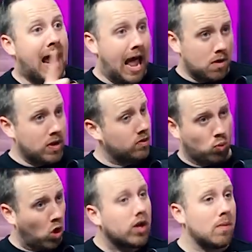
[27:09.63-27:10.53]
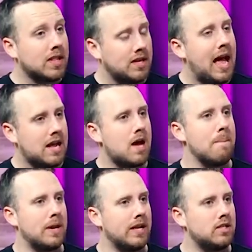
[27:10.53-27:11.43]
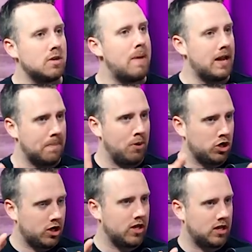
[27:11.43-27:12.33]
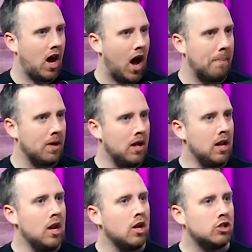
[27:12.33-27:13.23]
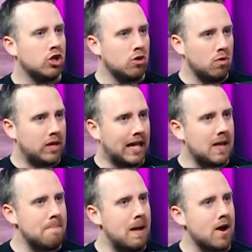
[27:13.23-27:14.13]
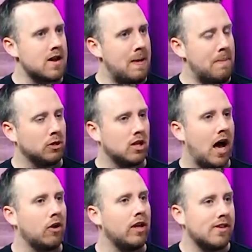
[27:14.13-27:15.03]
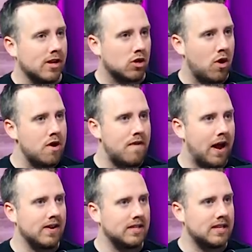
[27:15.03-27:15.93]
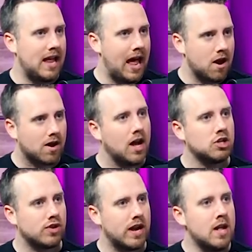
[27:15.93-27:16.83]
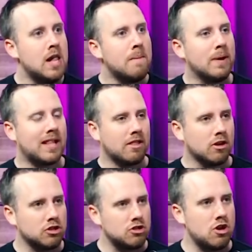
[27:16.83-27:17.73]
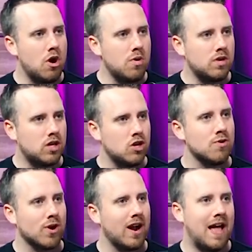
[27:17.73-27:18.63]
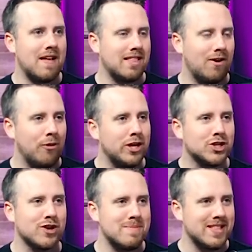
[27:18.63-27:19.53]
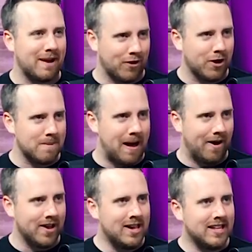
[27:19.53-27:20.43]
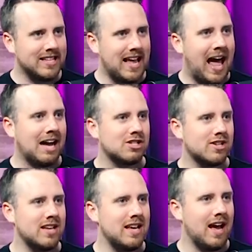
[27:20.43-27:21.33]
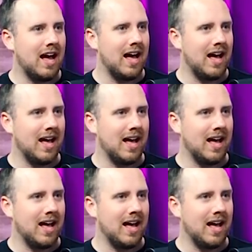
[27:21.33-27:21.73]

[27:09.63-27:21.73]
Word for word: and with working with the tech companies to make to push it to the top to get the American people to not only think the coronavirus is going to end our country, but that there's no cure and that the only treatment they've heard about is actually a,